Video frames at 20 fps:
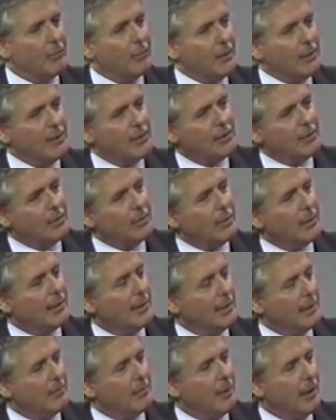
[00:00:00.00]
What do you do to
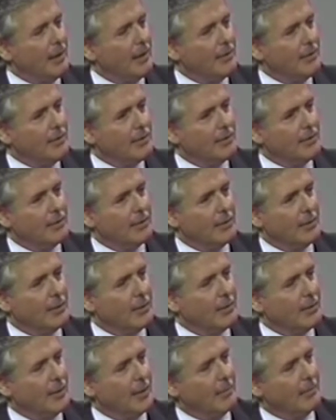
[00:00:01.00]
get a politician to
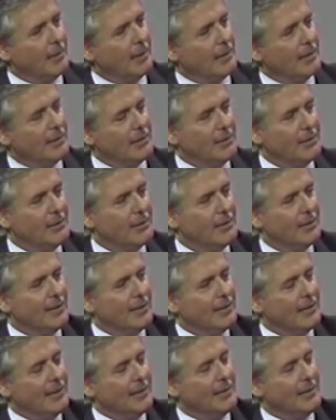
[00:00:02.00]
own up? I'll let you start, Dave.